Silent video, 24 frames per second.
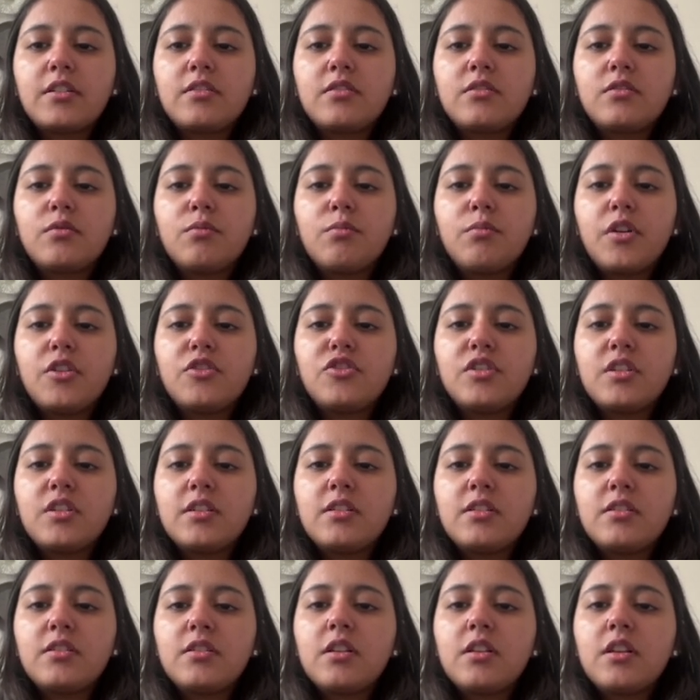to machine
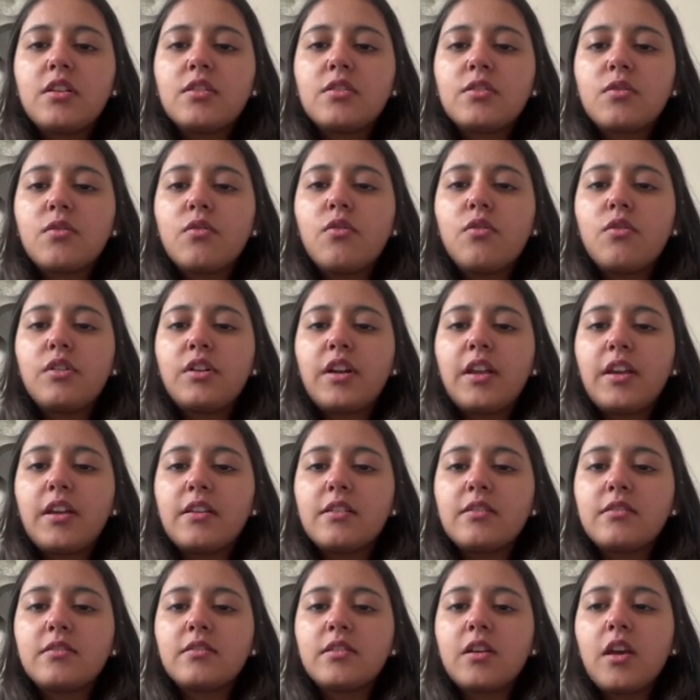score
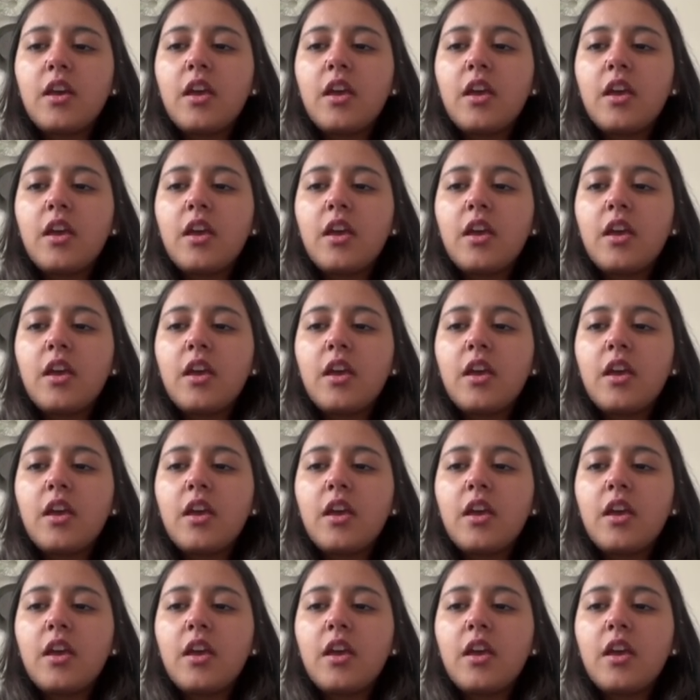tests